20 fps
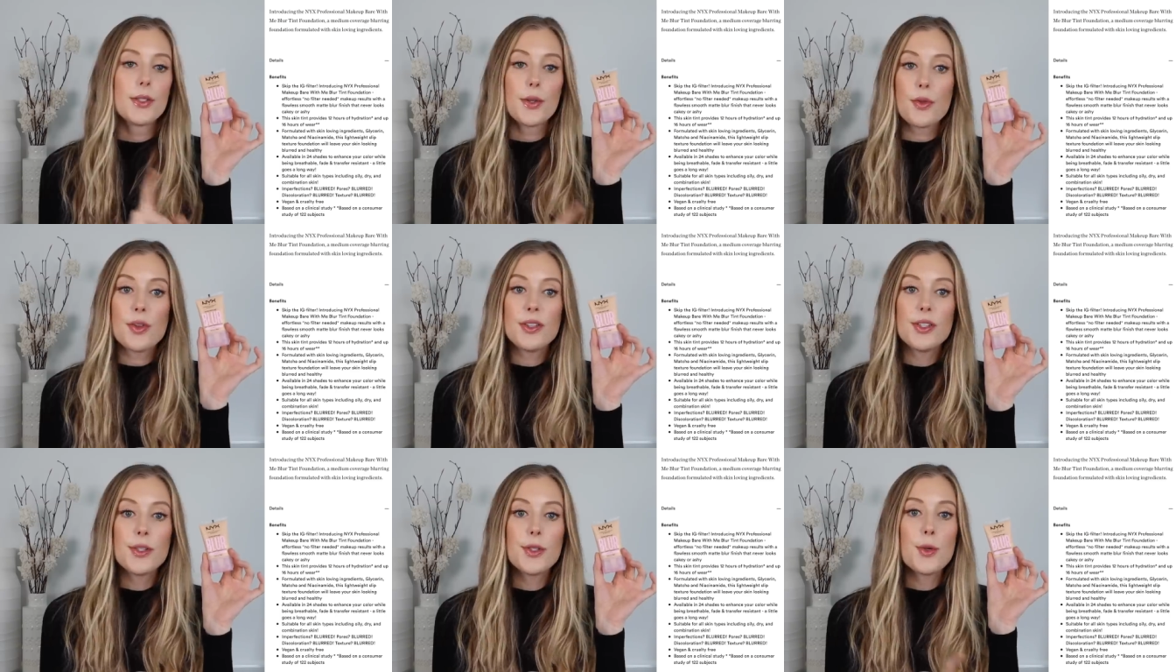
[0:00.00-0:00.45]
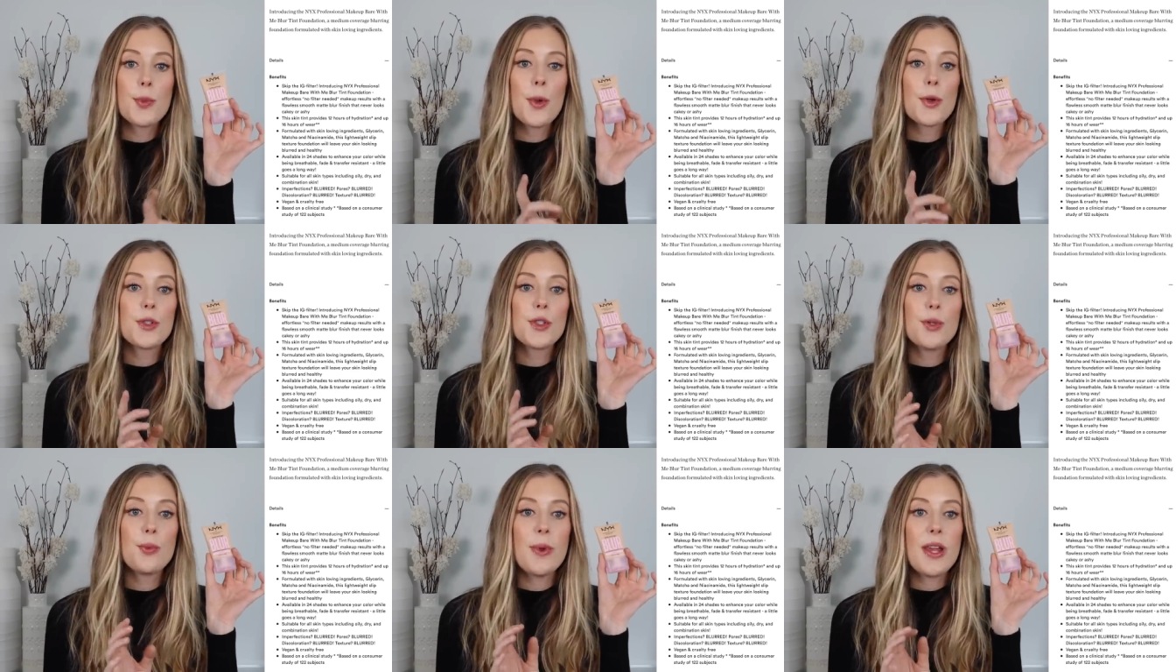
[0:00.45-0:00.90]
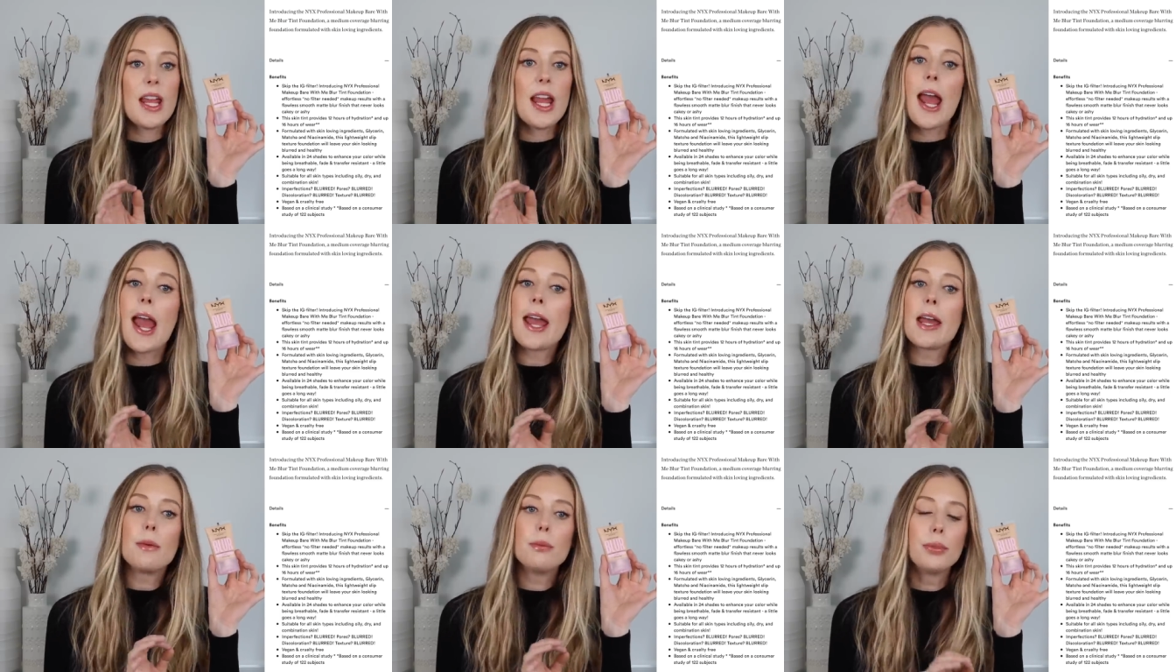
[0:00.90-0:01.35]
So this is supposed to be
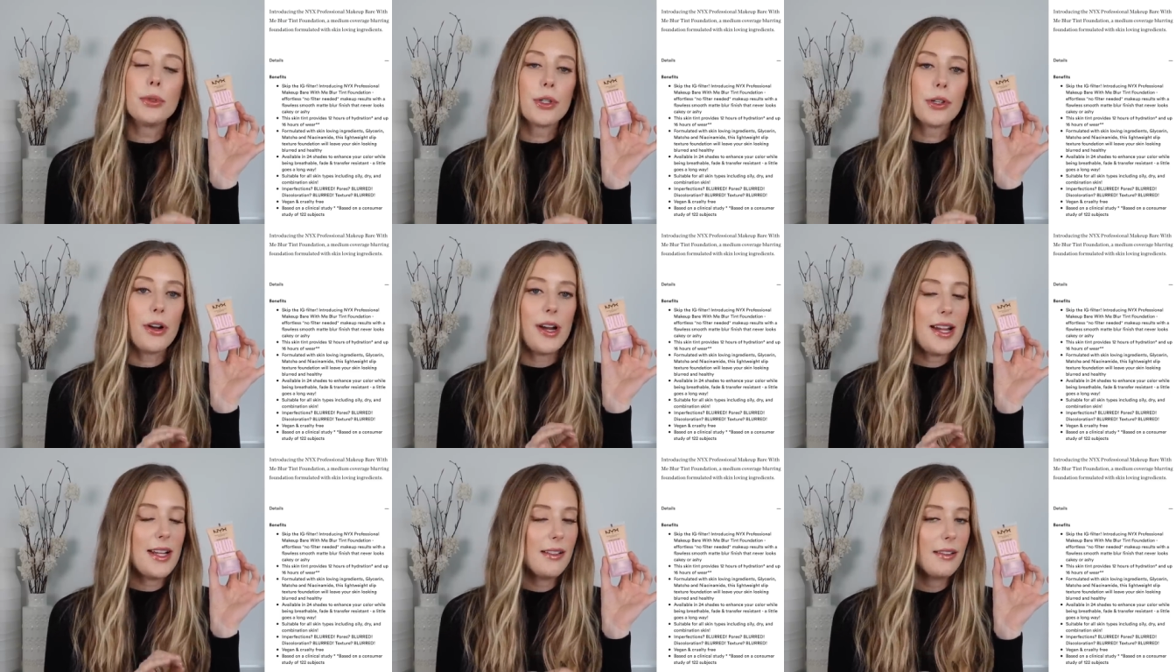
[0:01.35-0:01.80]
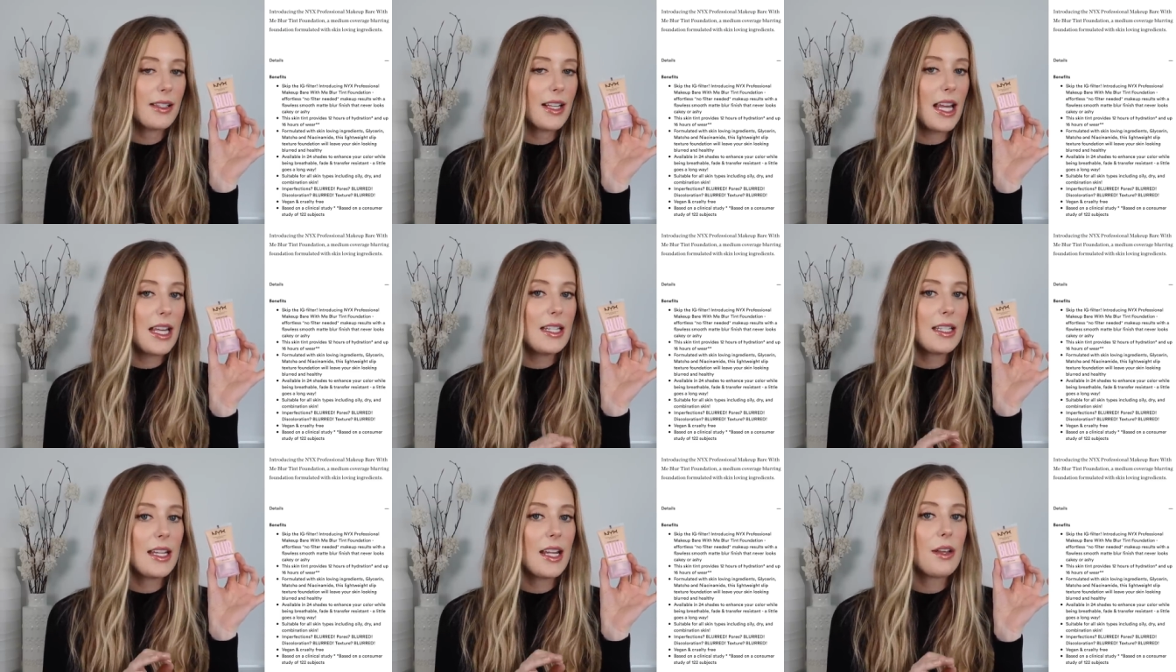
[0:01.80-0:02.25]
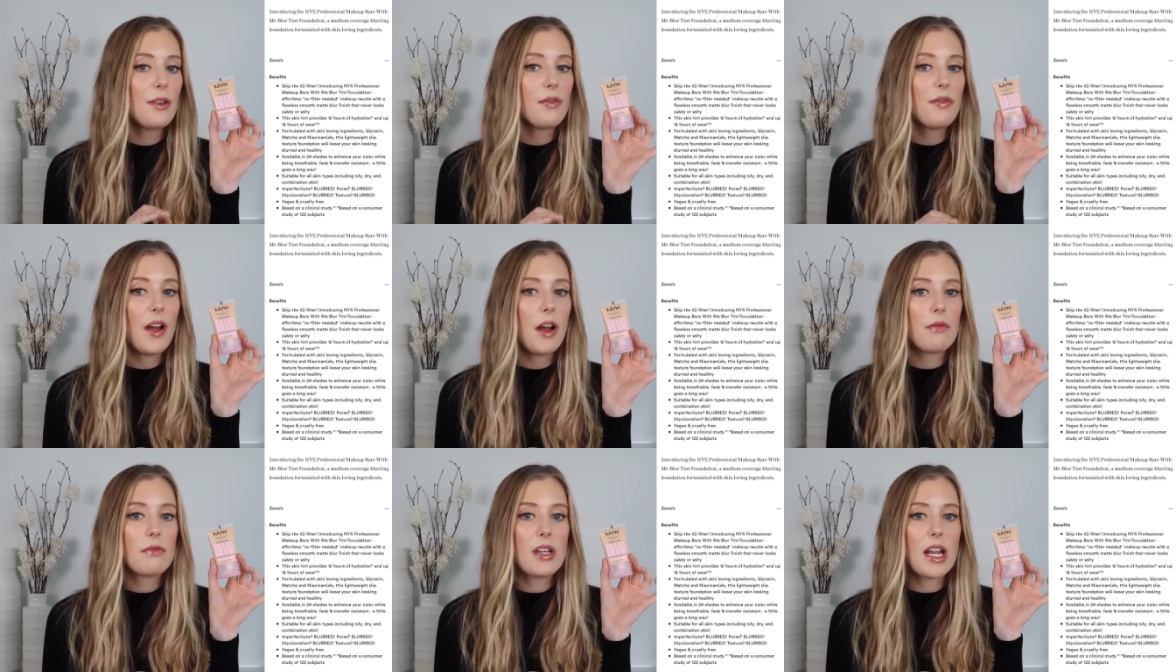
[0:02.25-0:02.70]
a blurring skin tint
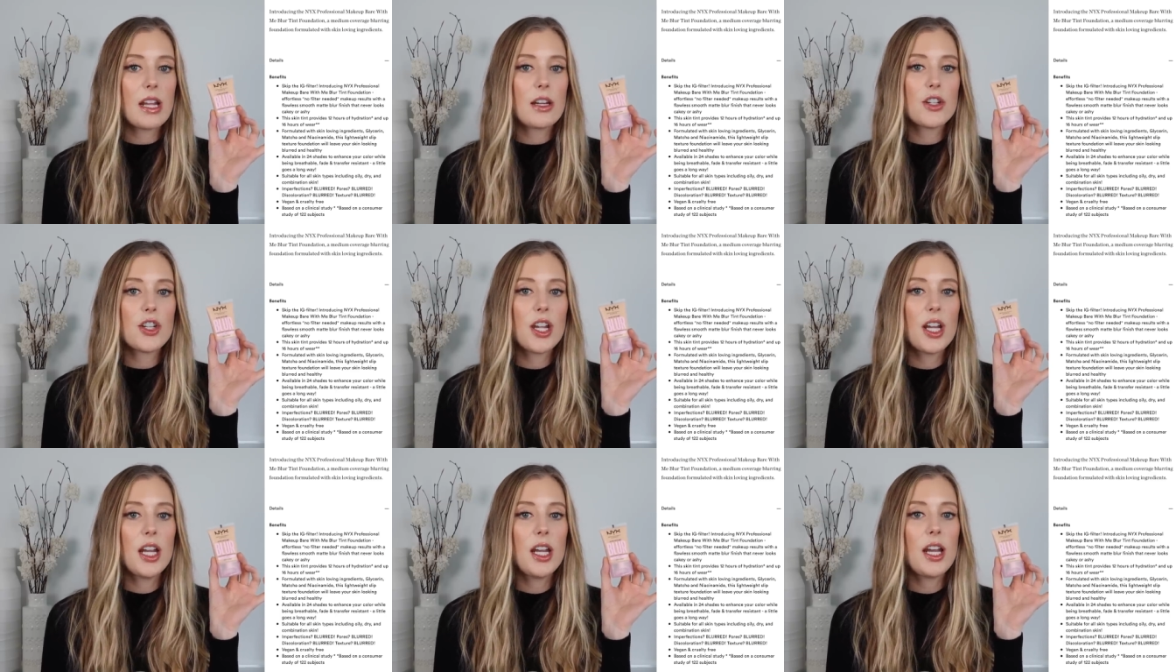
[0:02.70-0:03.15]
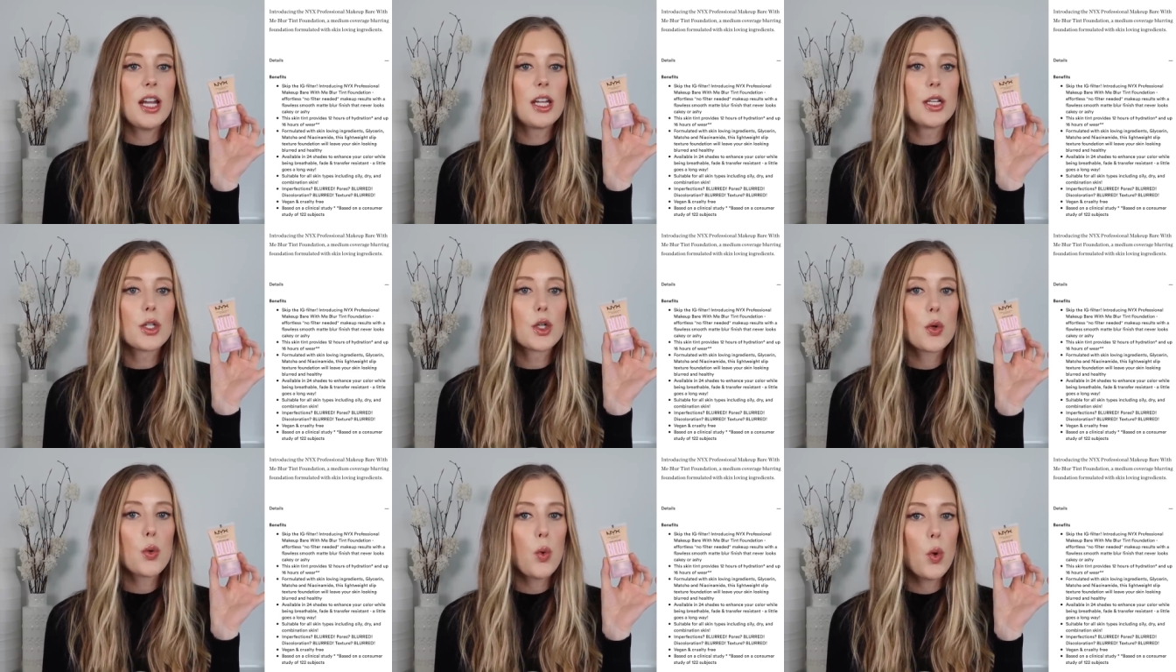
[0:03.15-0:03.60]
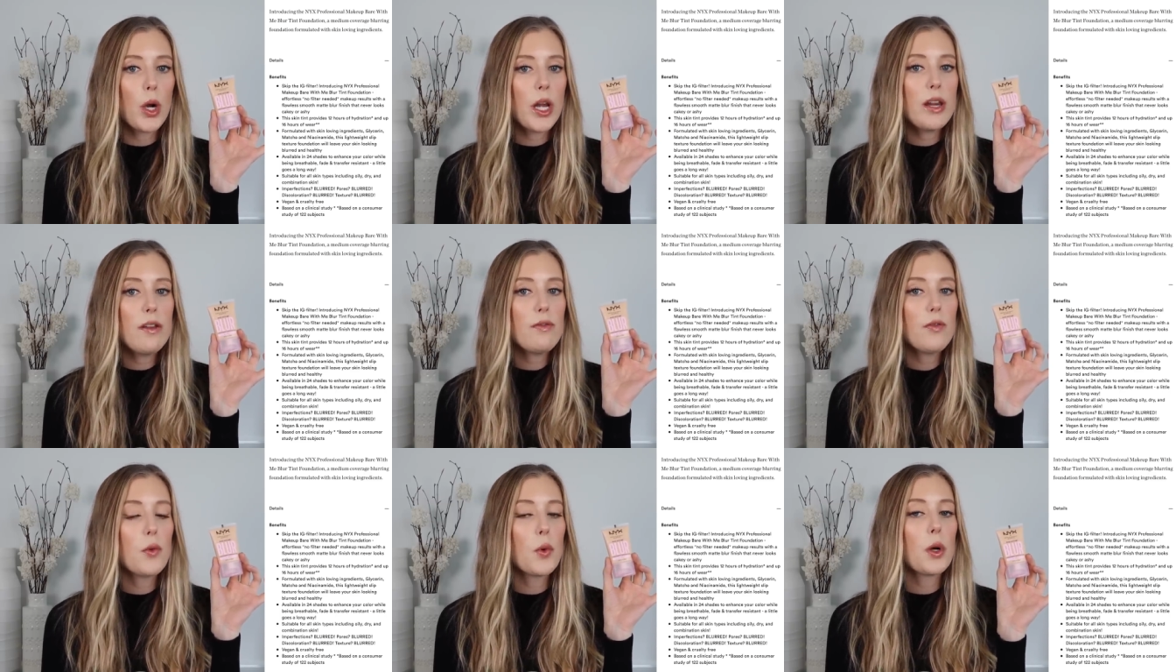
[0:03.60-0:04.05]
foundation in
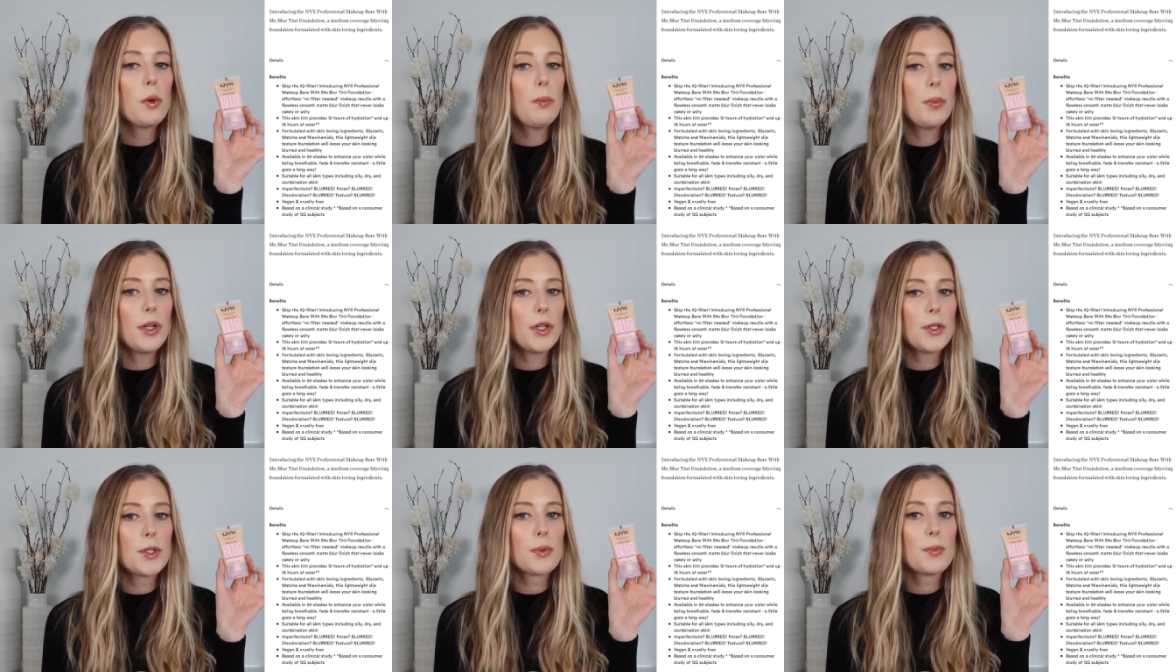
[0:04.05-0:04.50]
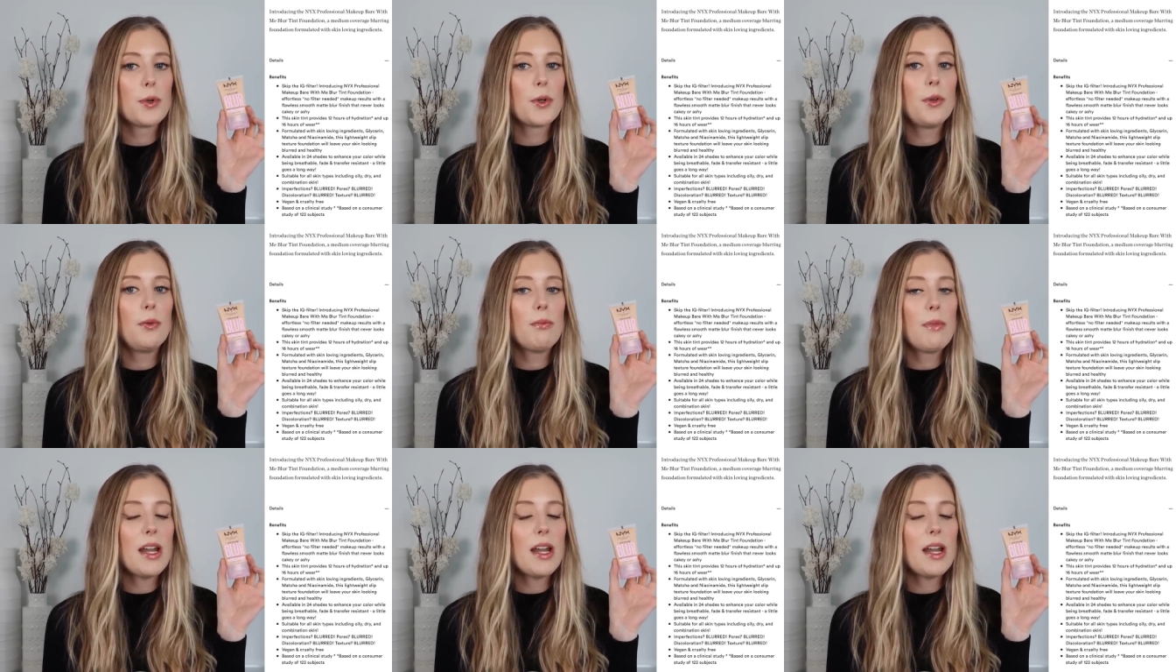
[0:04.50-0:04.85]
24 buildable